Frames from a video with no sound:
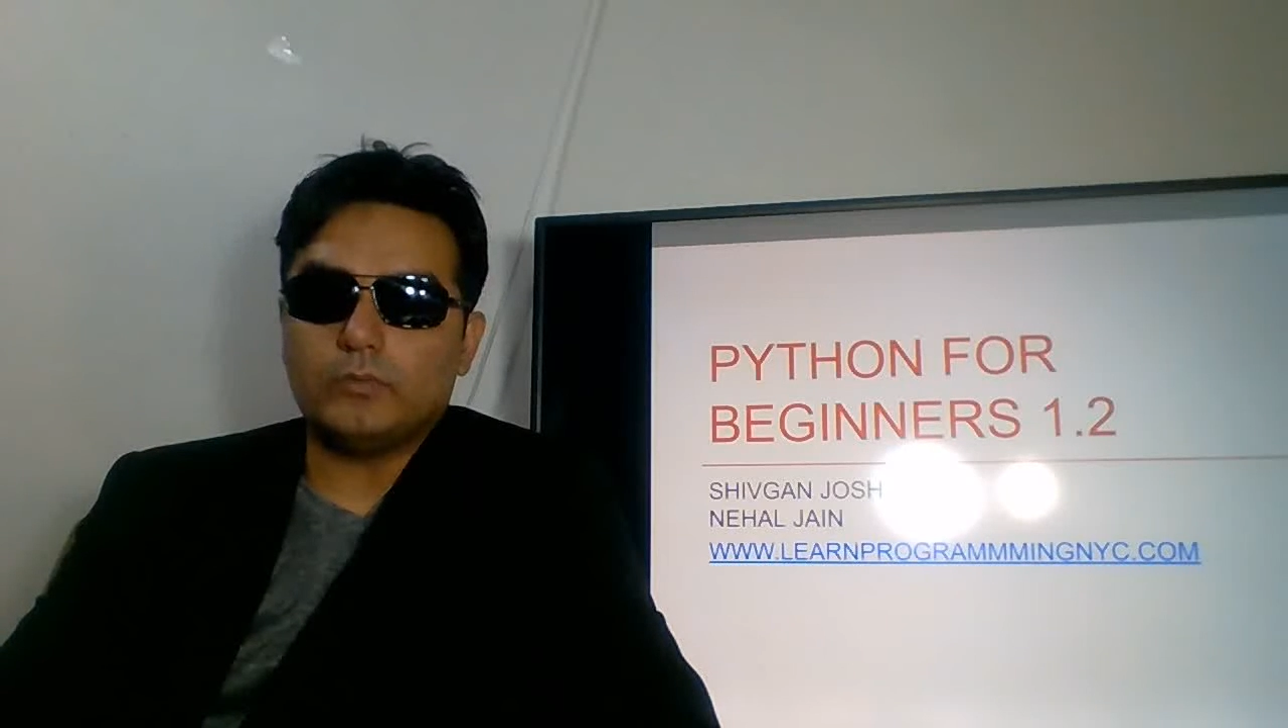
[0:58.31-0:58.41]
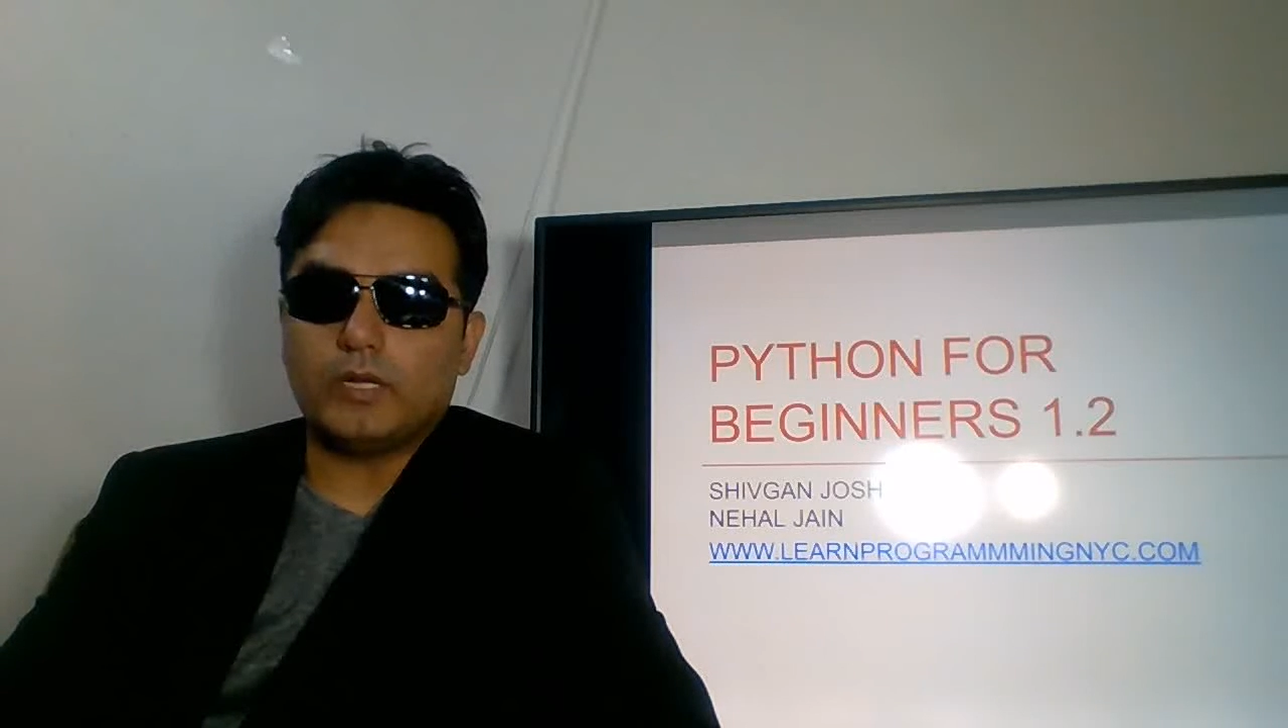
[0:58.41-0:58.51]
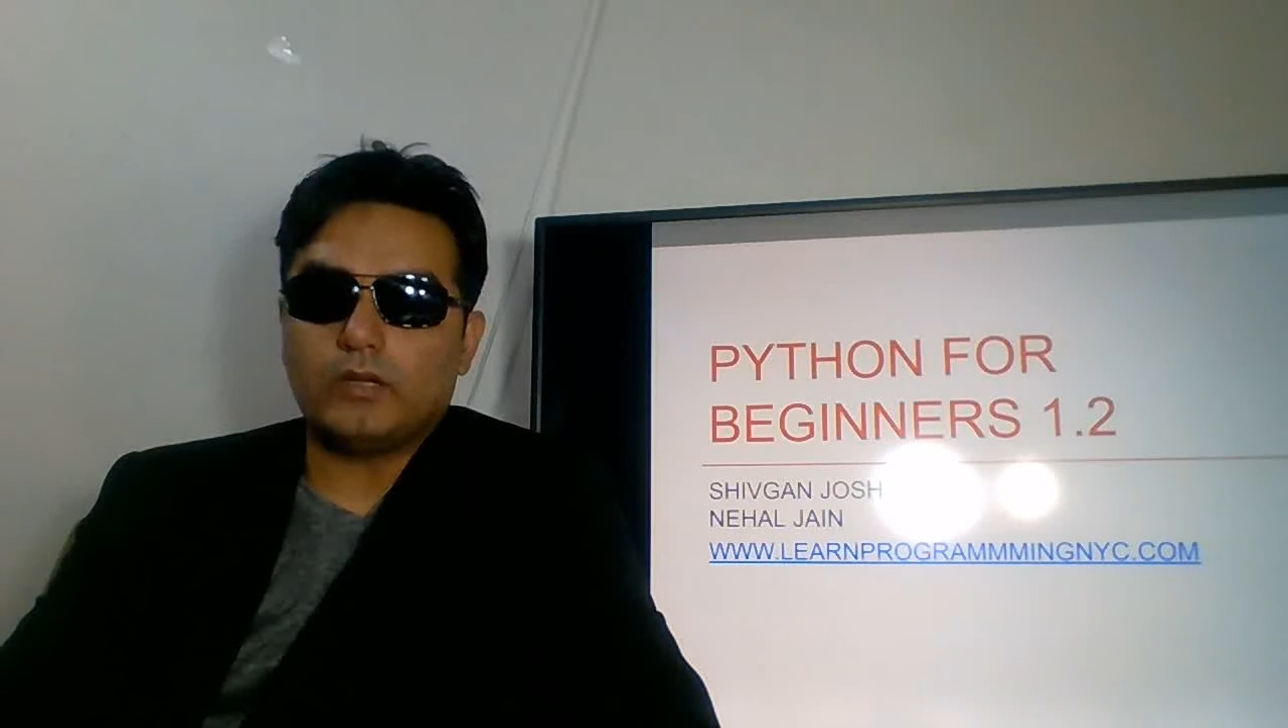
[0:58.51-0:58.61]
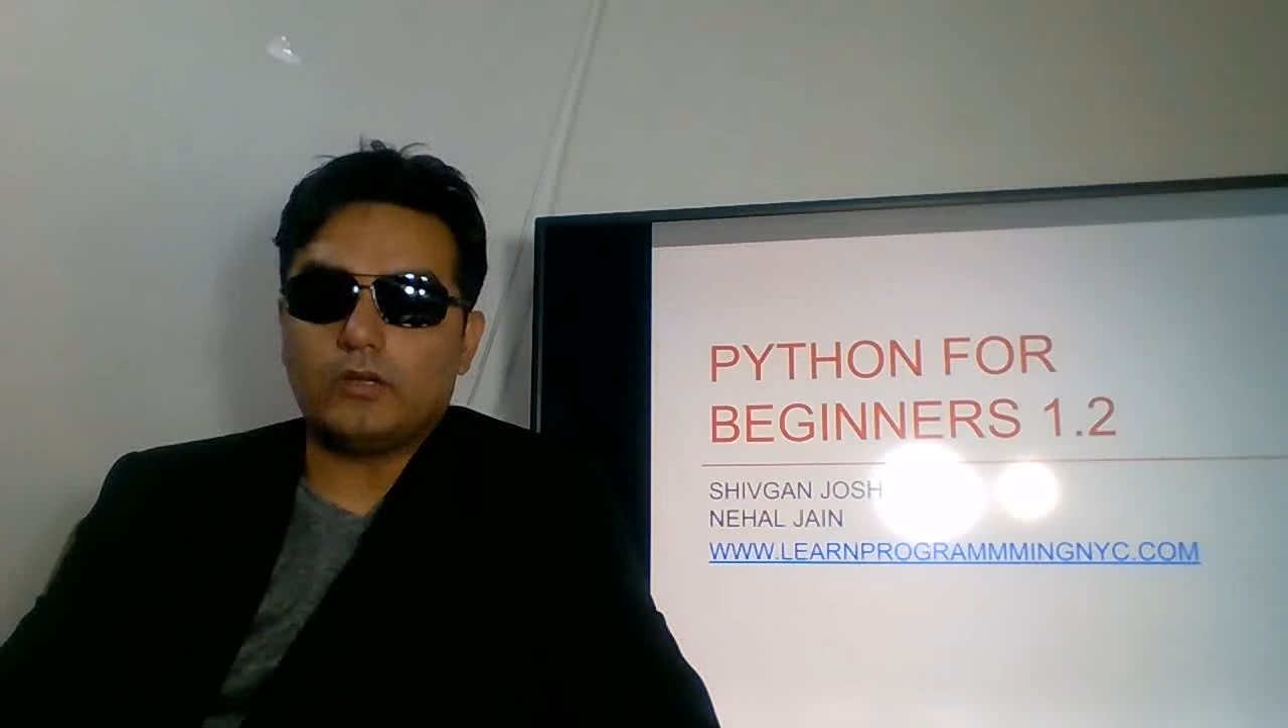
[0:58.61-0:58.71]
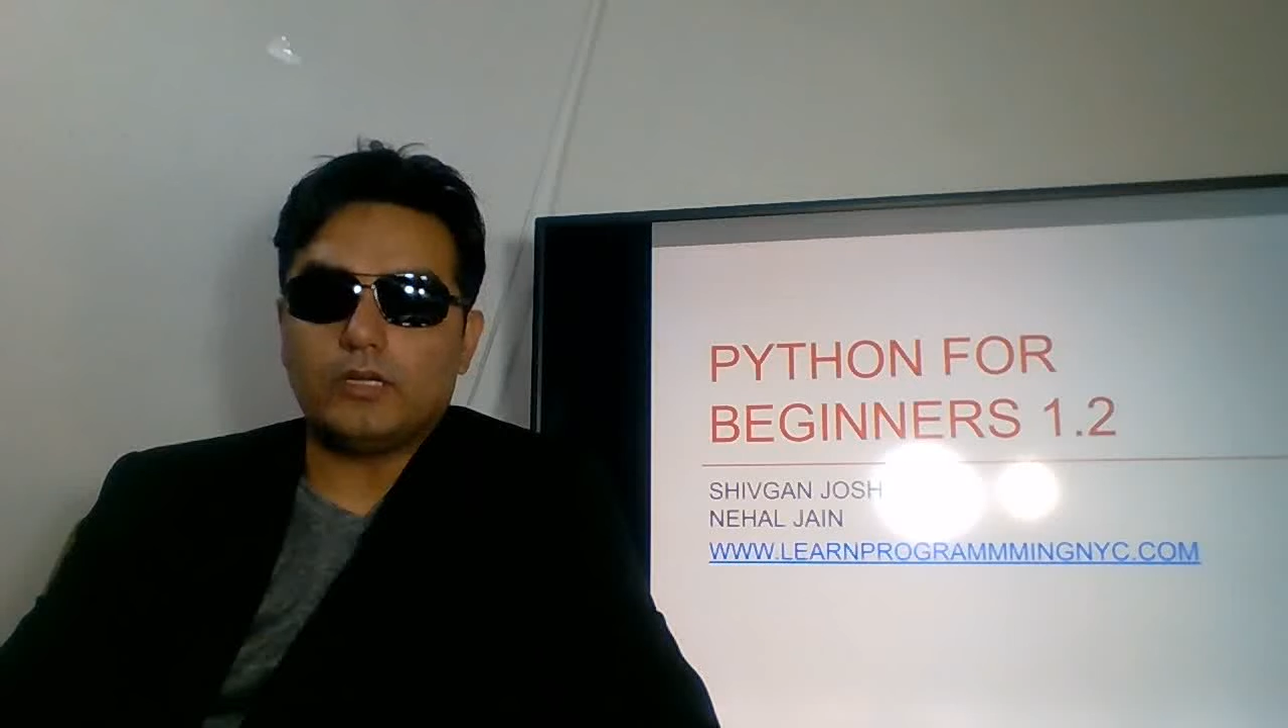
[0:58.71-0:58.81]

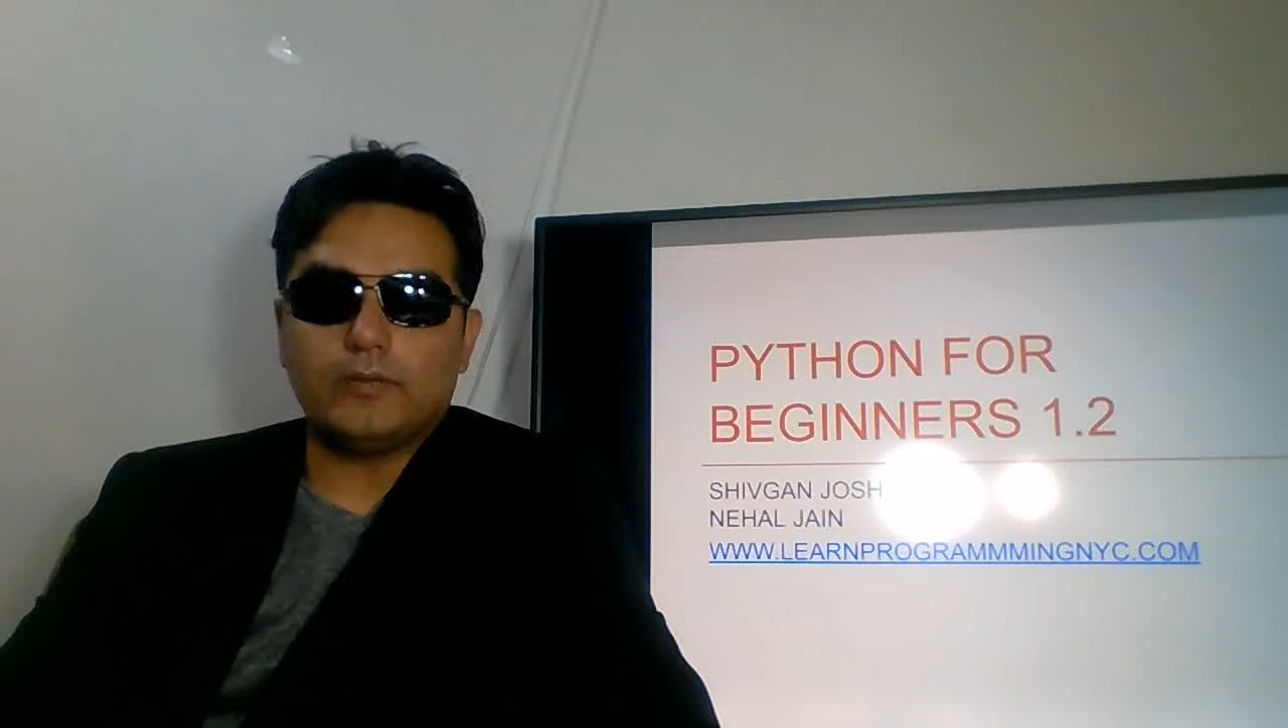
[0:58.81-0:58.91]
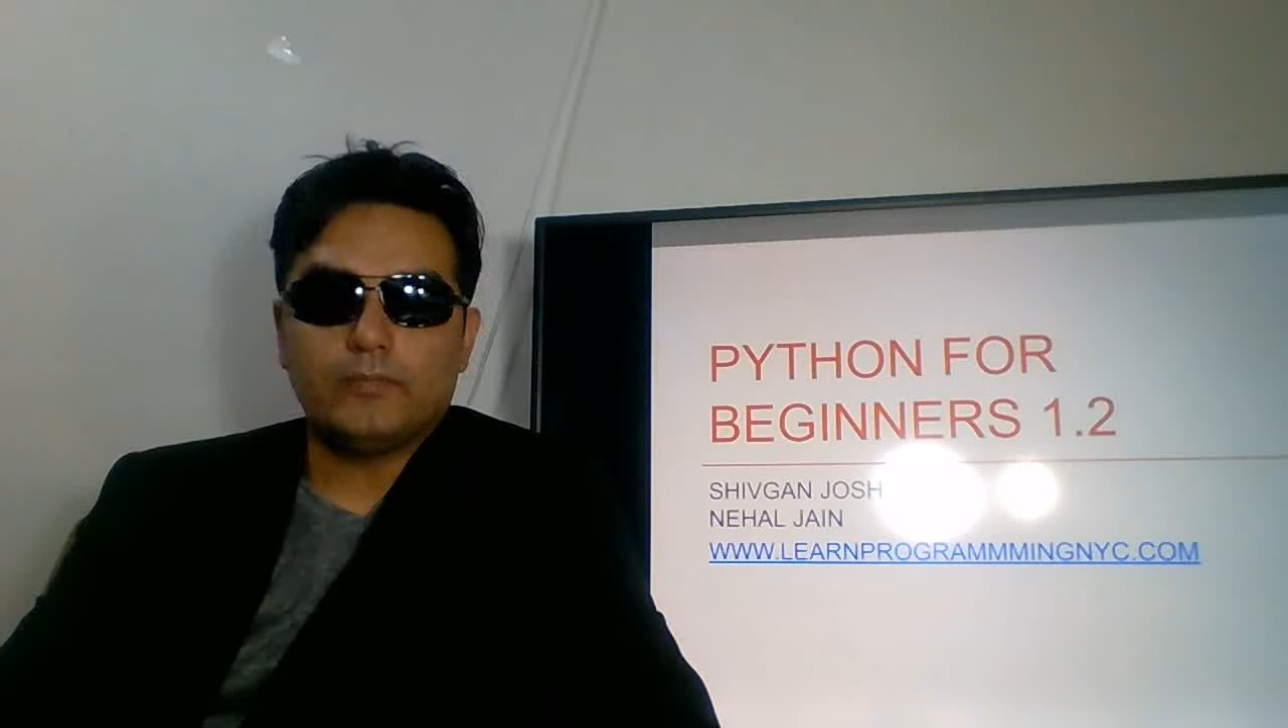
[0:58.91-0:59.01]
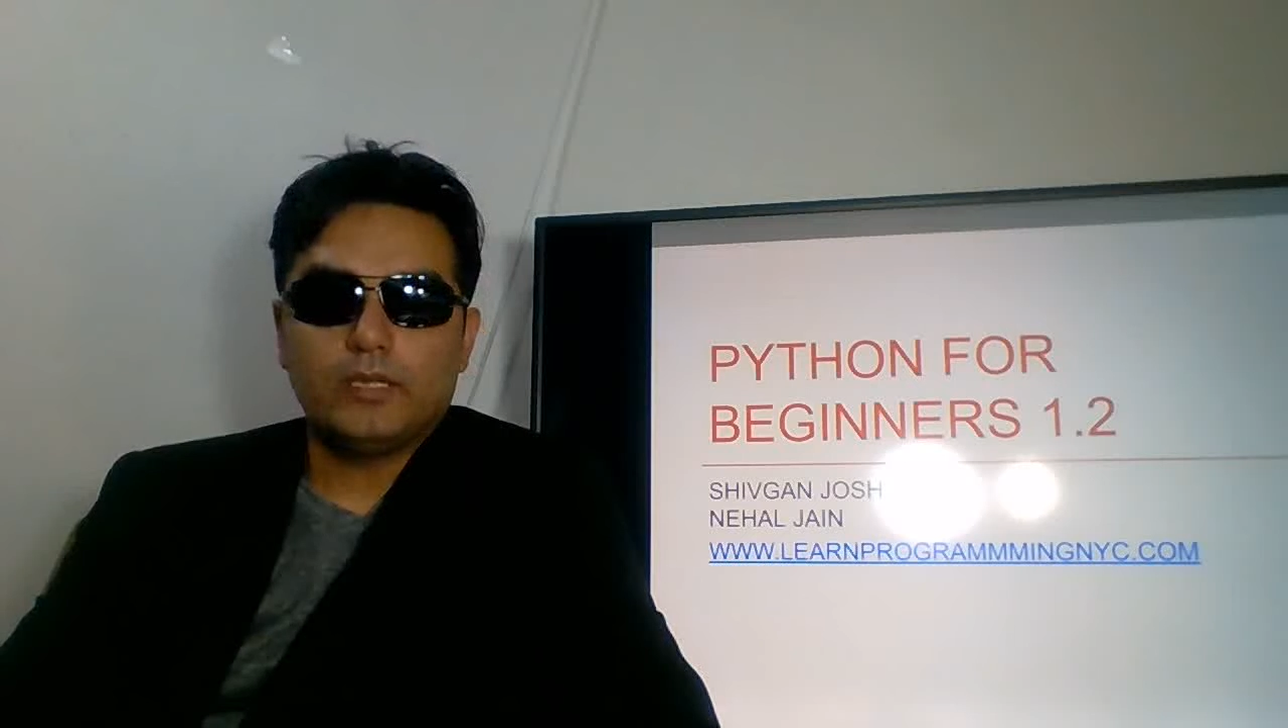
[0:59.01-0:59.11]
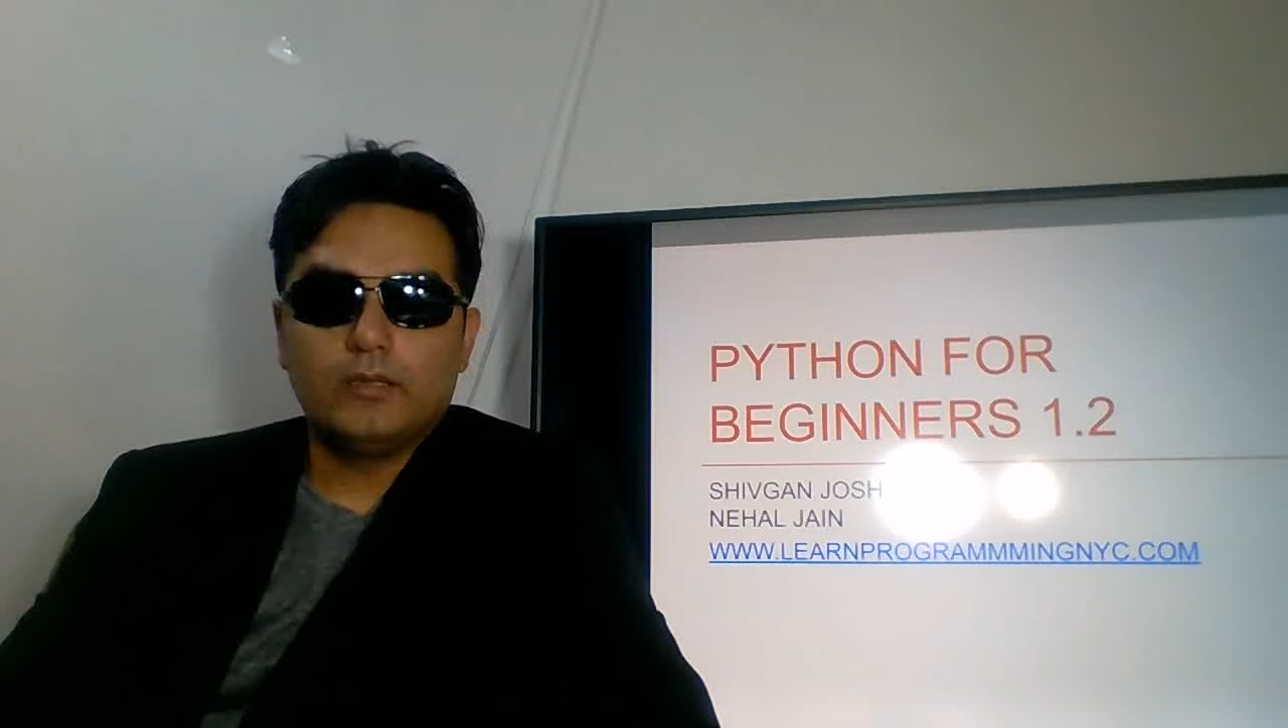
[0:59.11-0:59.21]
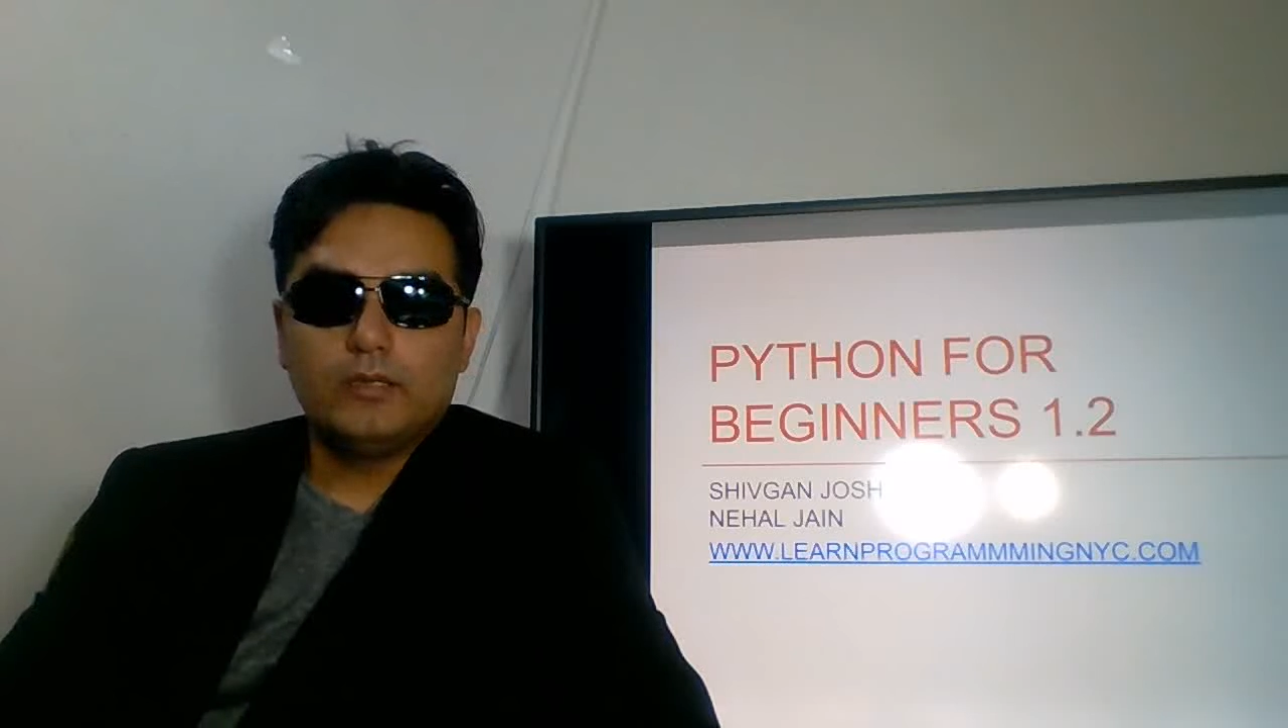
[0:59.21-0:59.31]
Zoom recording.